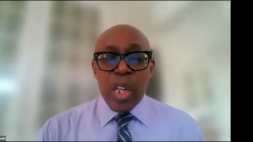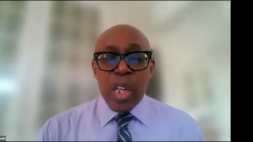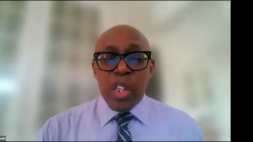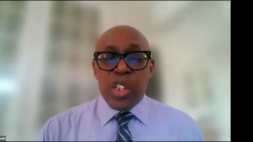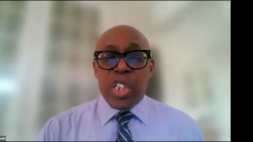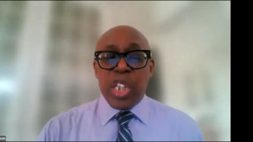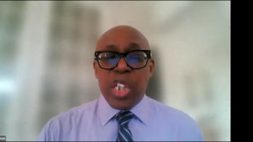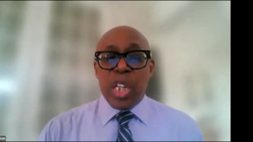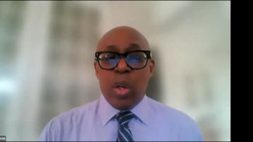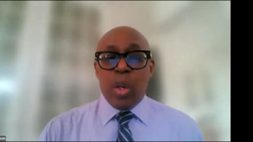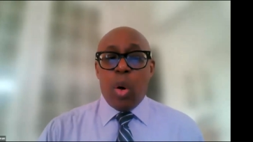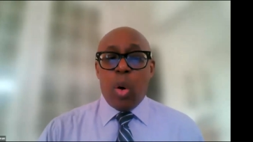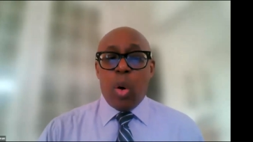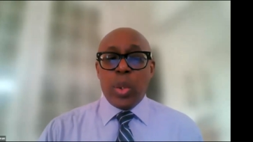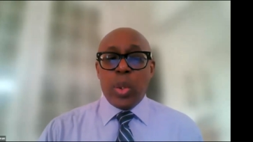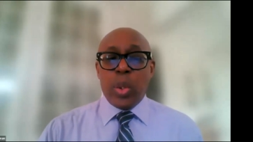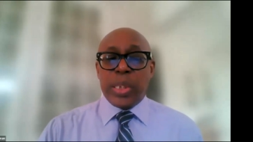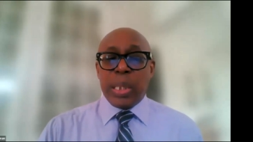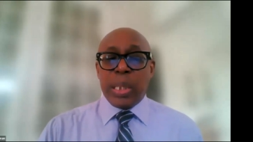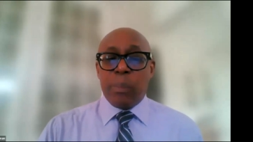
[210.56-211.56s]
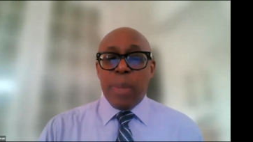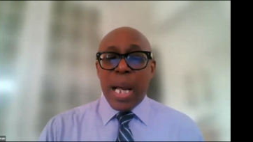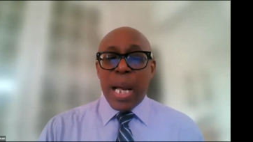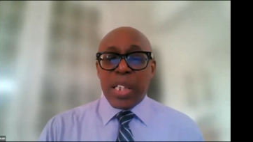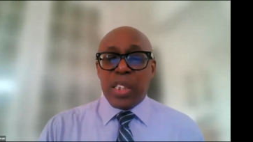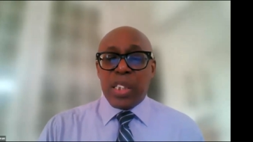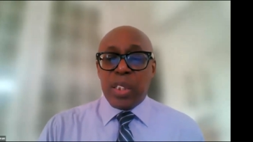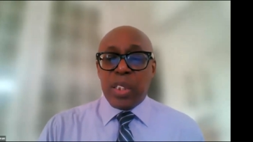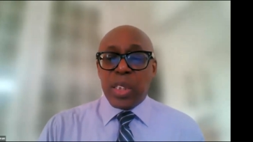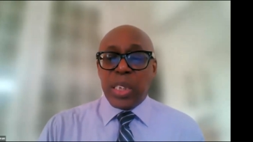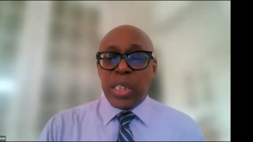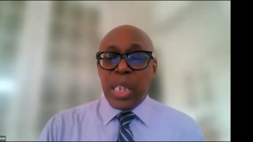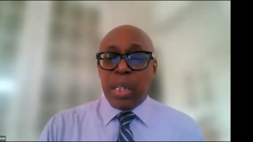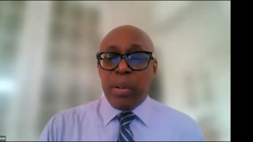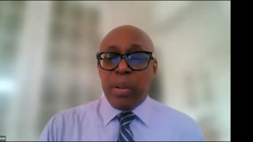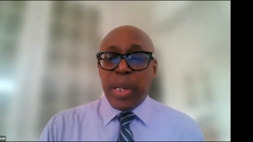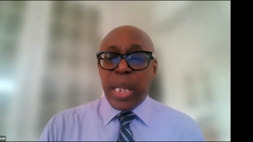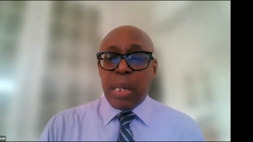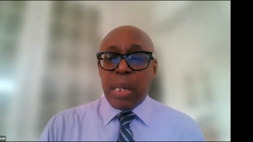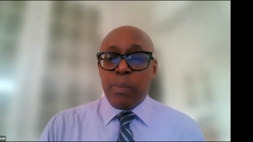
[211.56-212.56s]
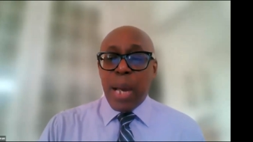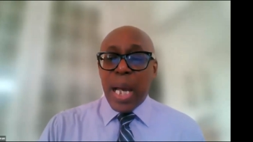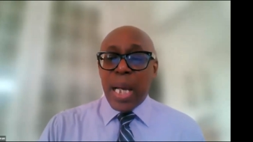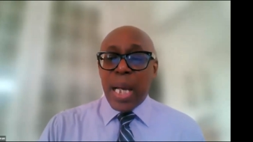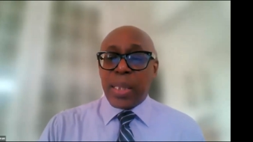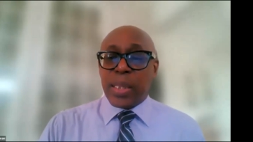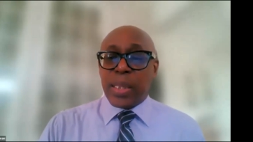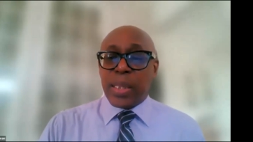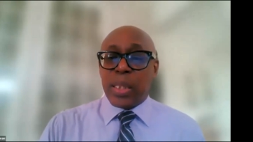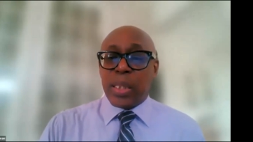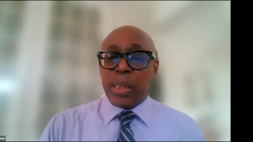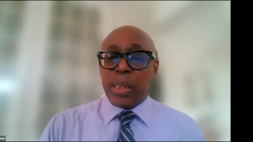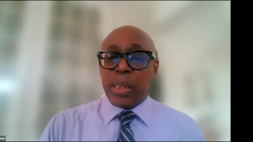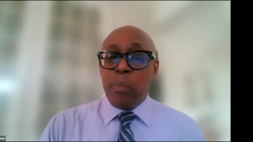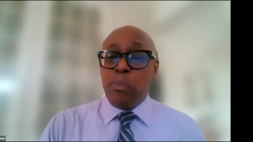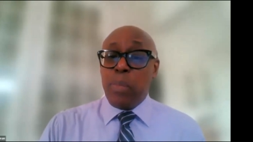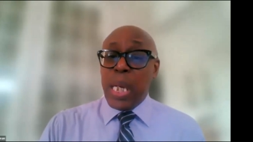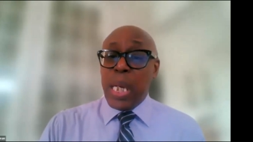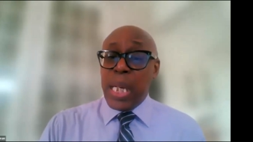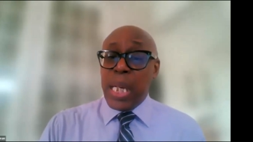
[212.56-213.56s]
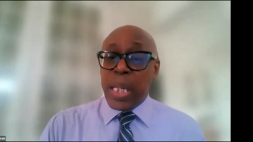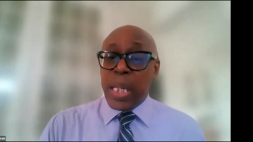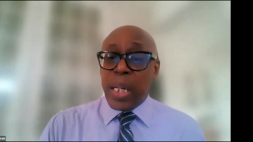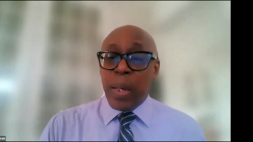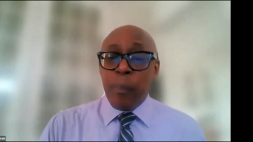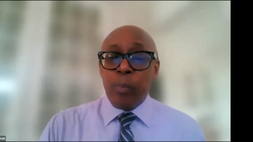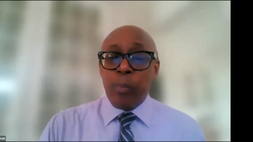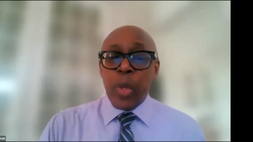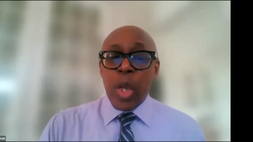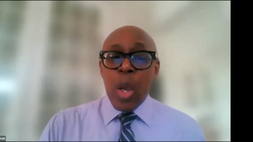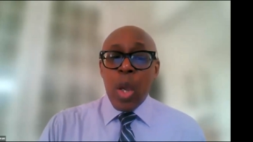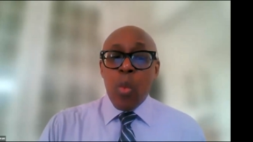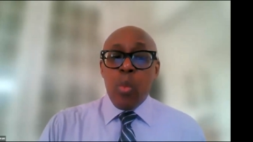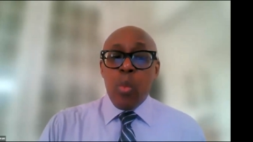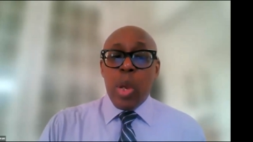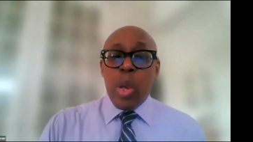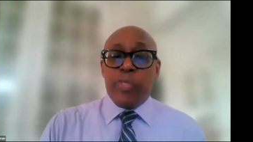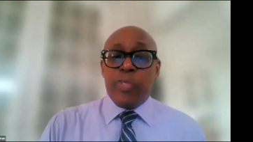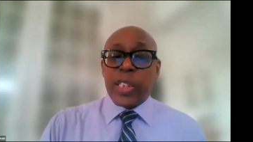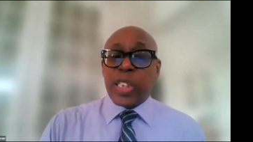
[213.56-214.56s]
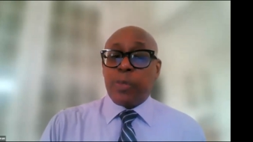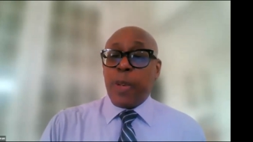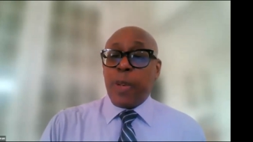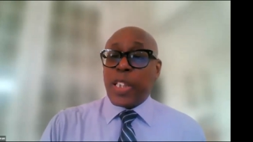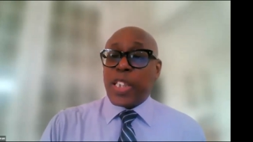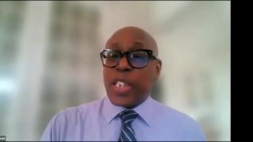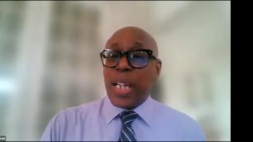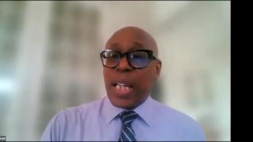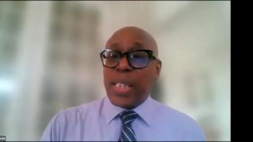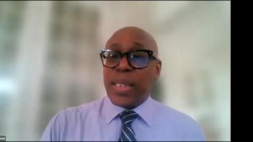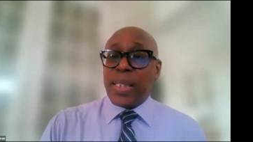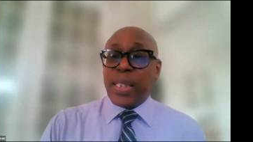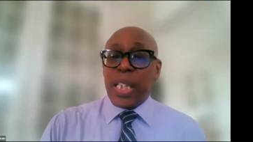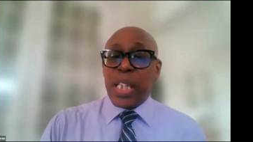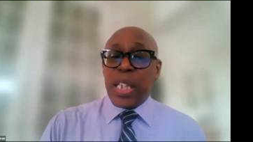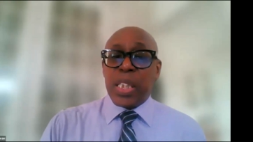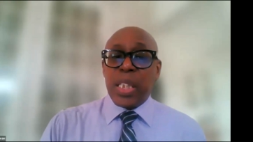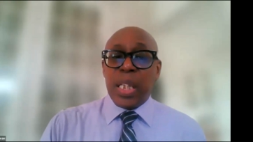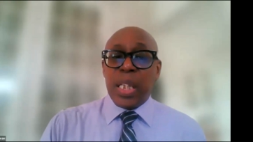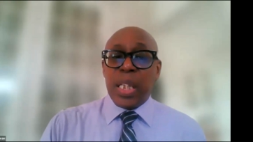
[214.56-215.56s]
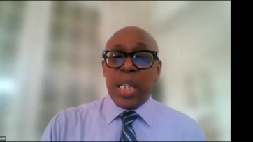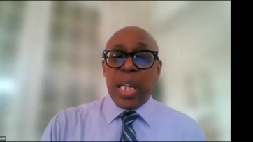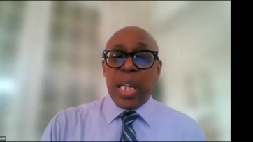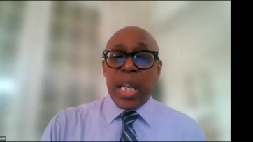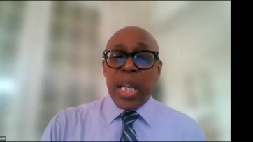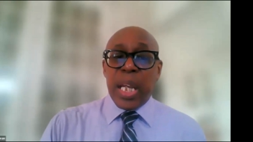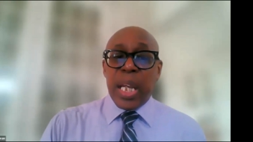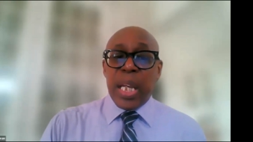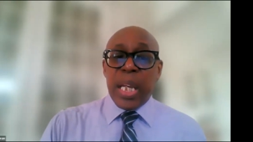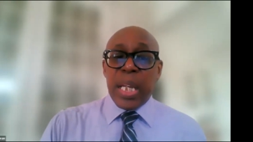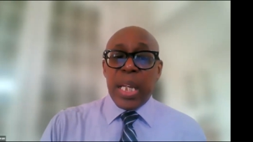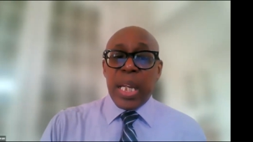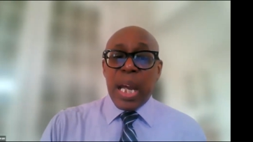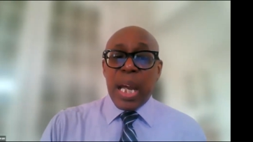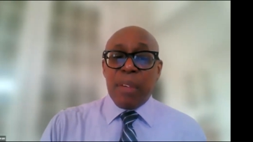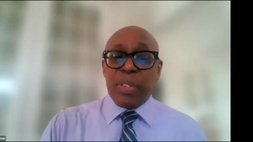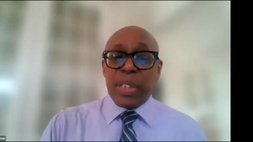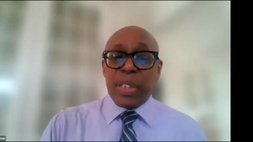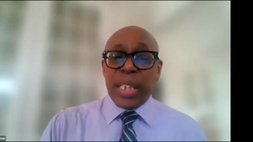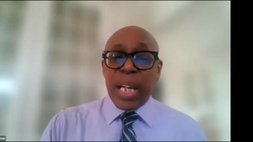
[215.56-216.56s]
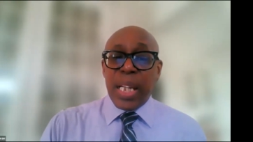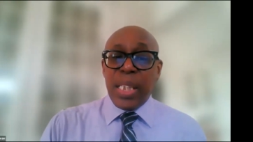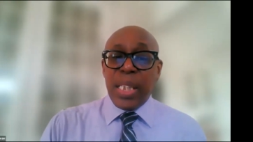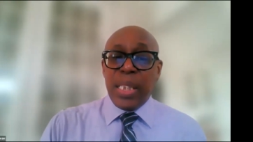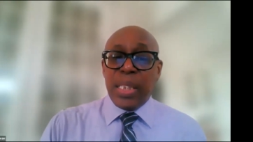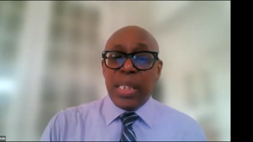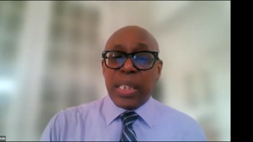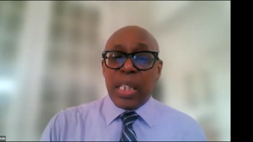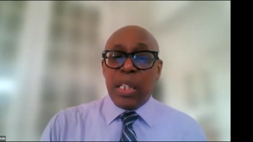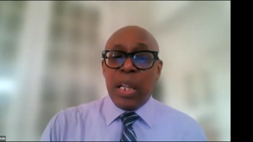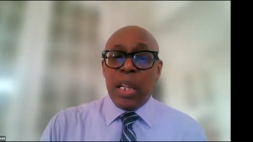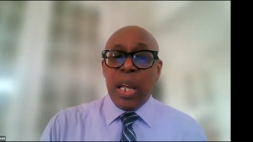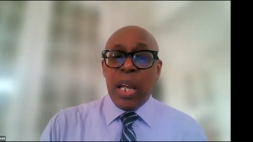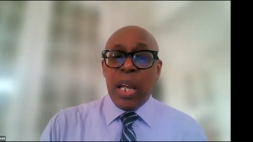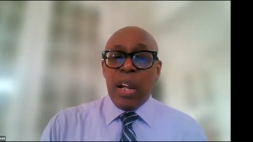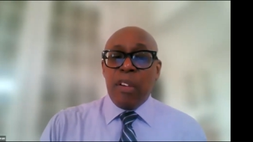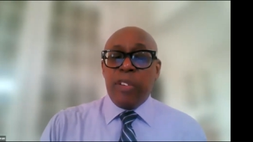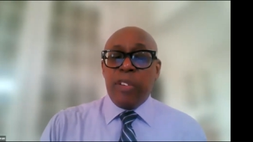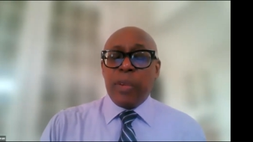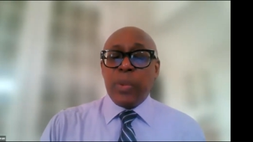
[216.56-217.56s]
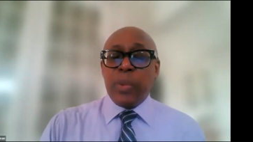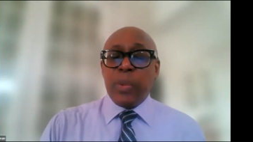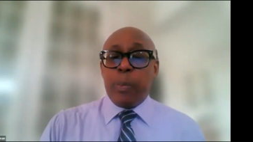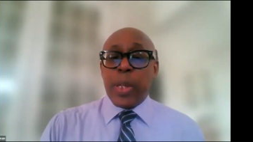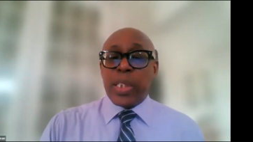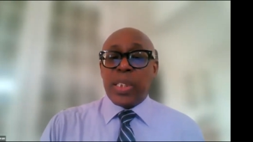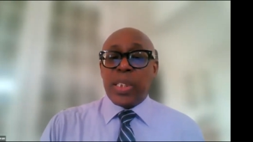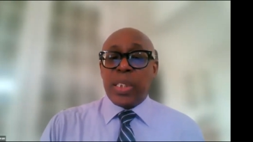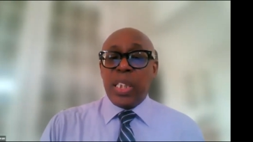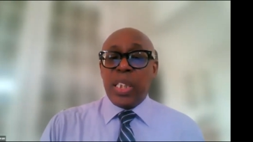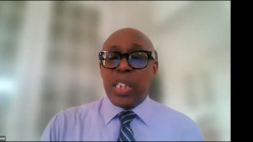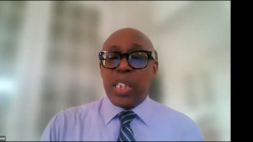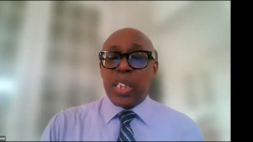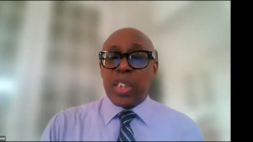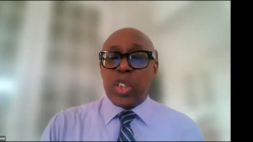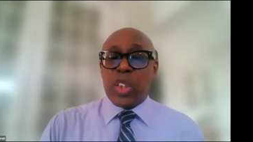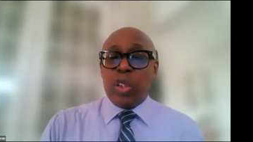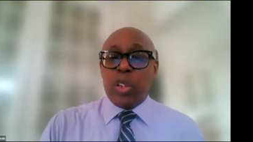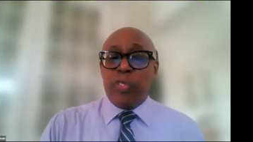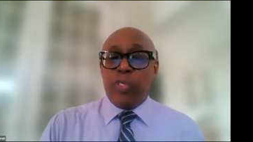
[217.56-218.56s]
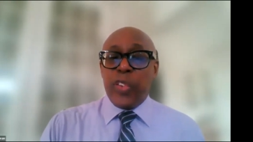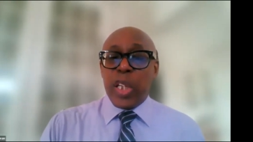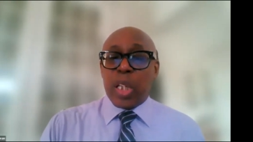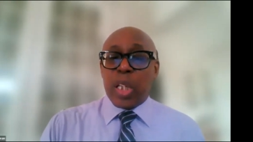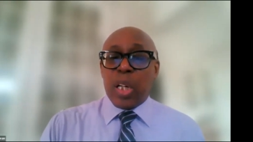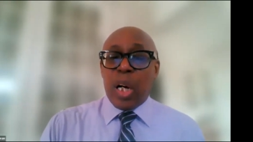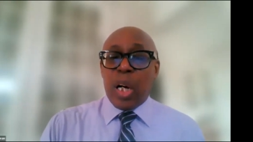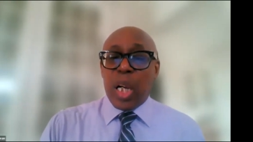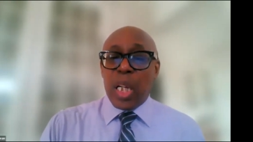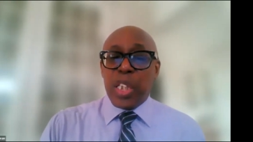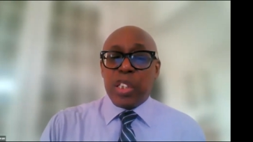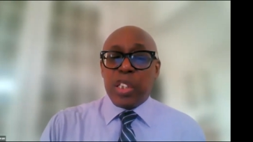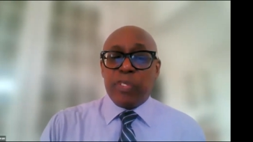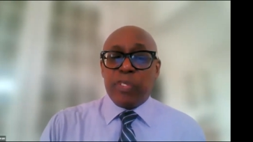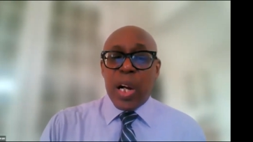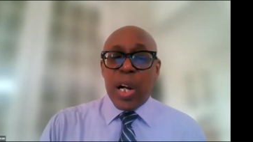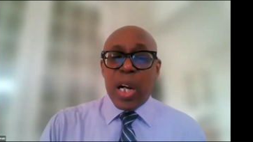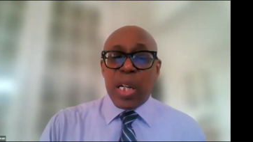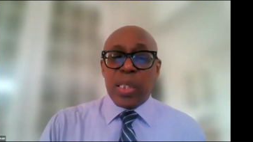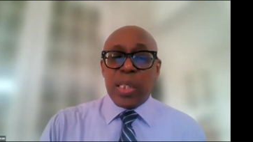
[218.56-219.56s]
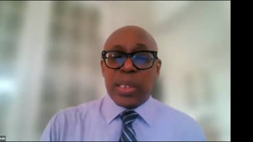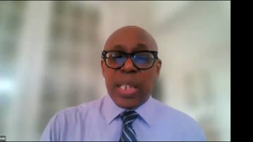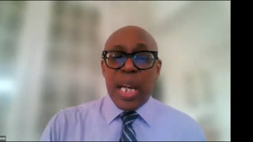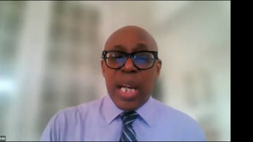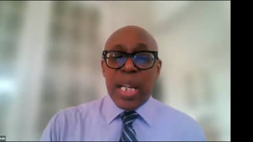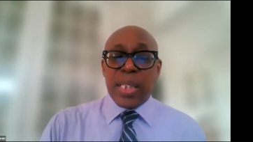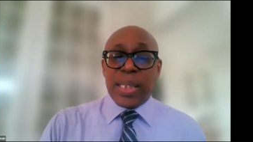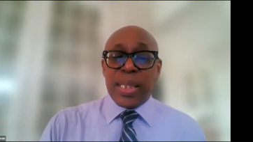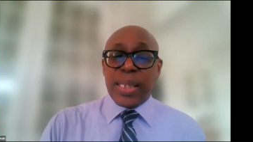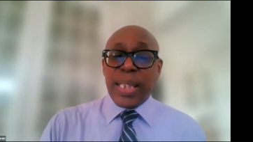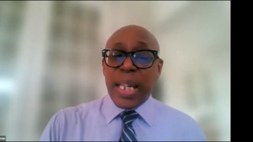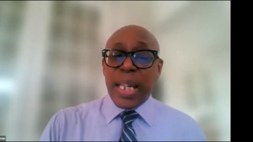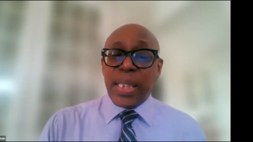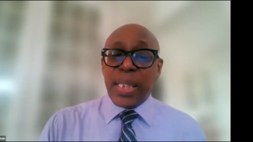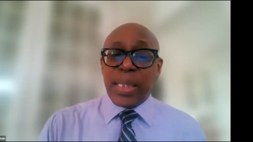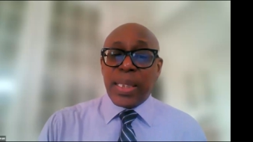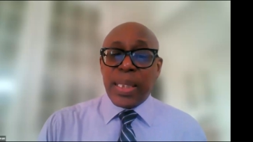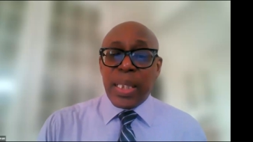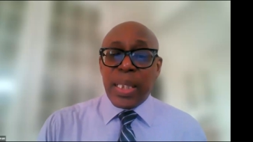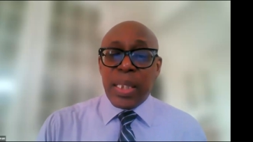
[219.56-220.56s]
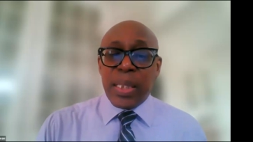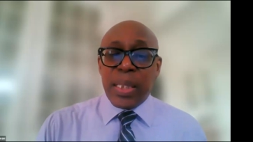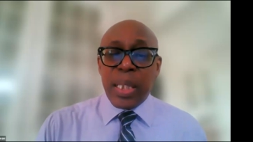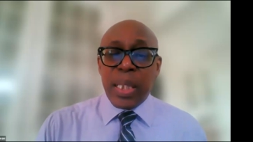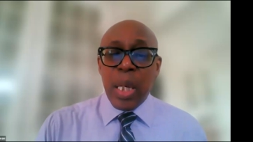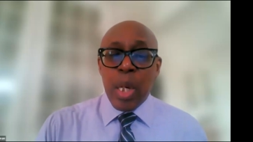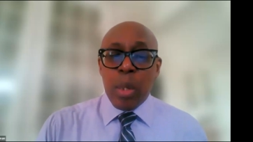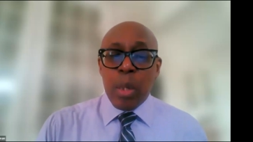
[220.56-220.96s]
She holds a bachelor's degree in mass media with a specialization in advertising from the prestigious Sophia College of Arts and Sciences,